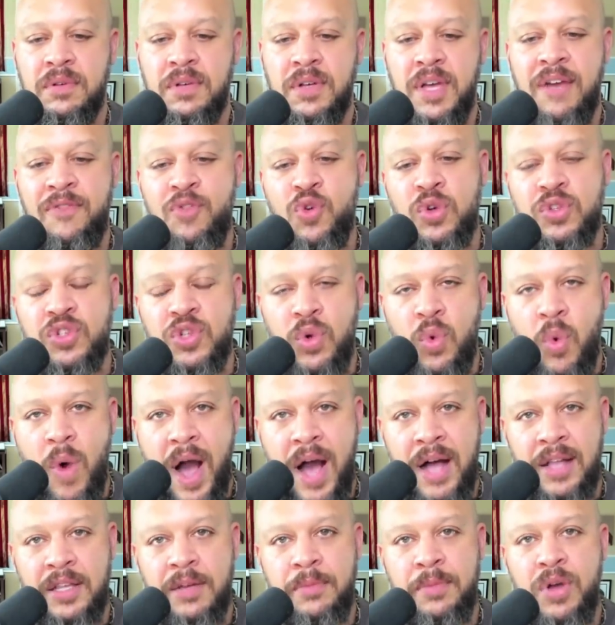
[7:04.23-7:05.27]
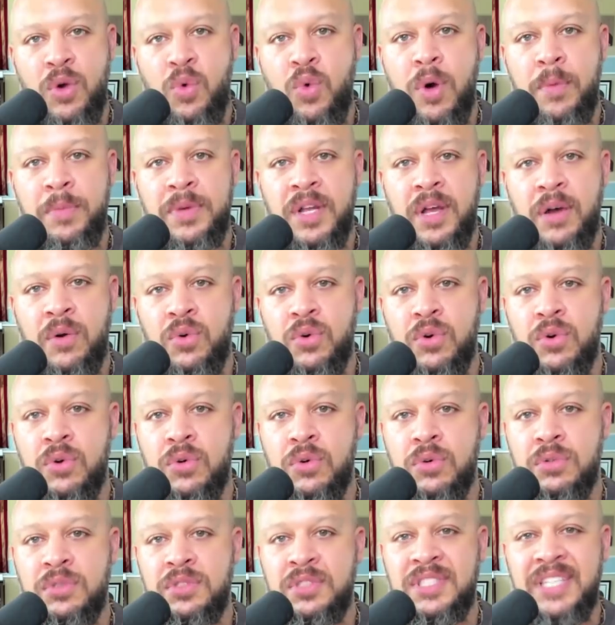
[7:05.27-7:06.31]
every once in a while there'll be a woman that
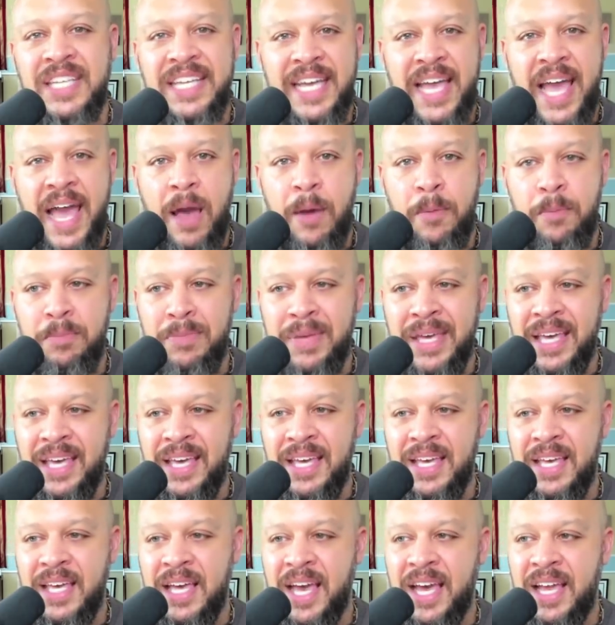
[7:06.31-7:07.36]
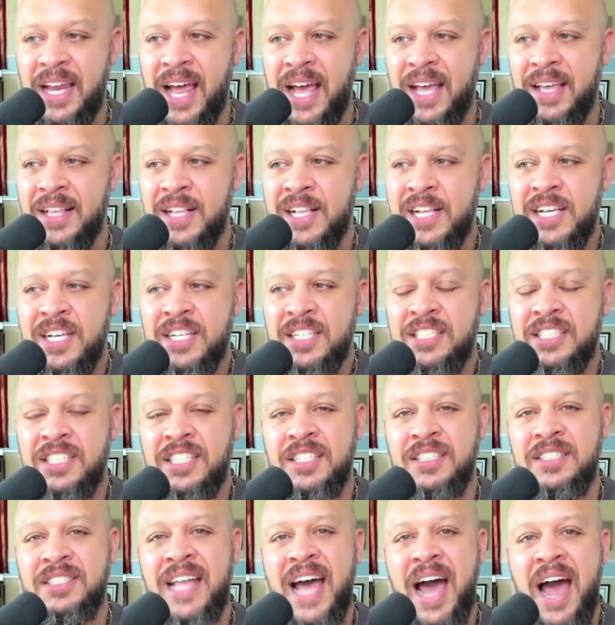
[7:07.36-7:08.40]
will DM me and I
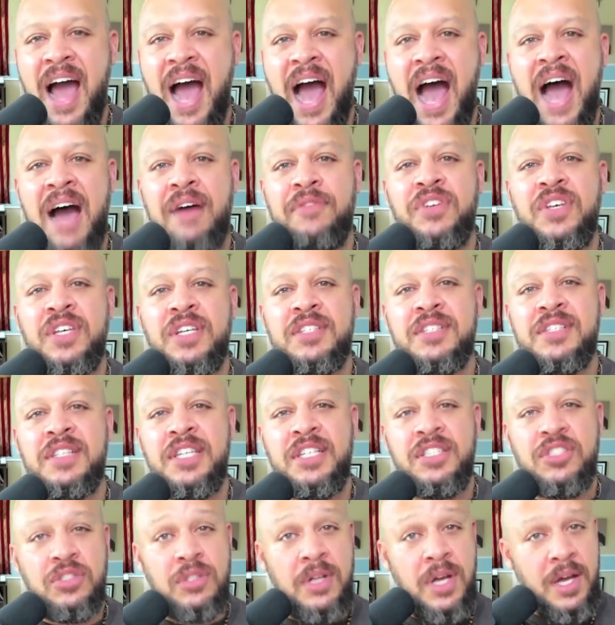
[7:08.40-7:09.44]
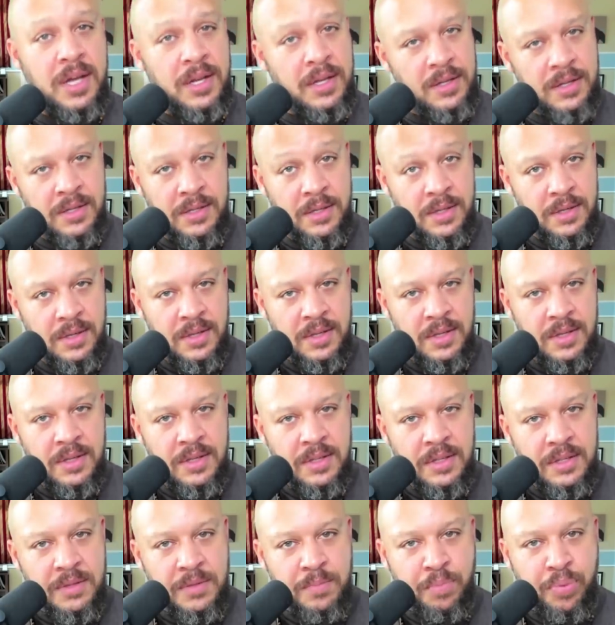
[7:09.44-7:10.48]
she's not obviously trying to
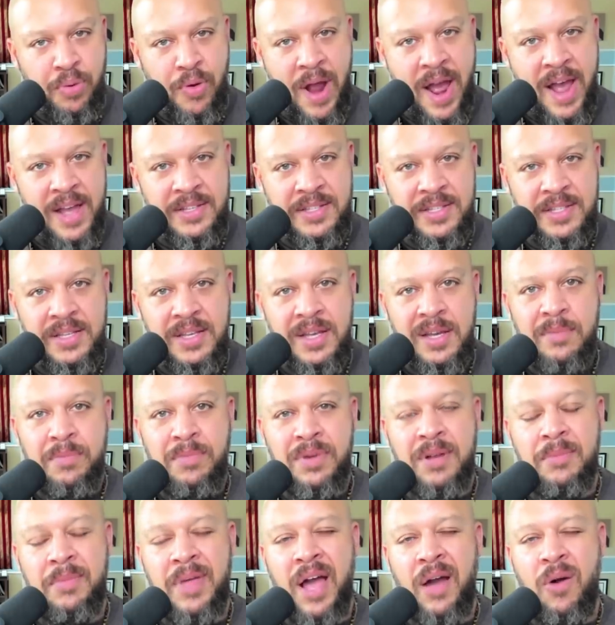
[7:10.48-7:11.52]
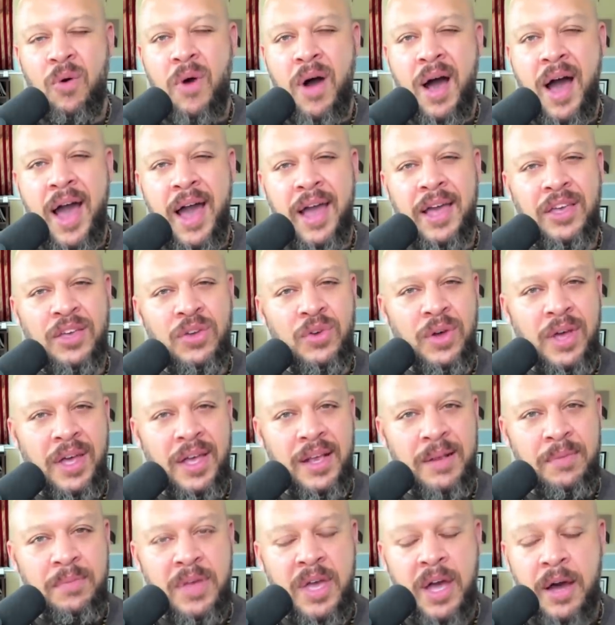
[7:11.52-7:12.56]
press, but I'm like, why are you
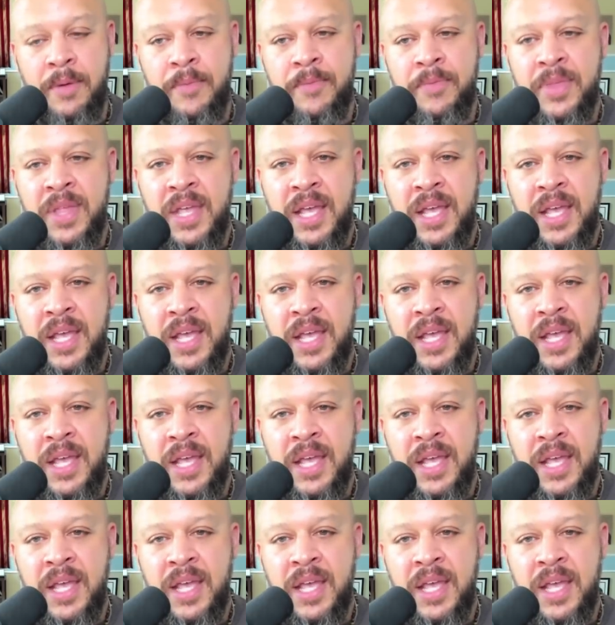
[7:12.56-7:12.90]
hitting me up?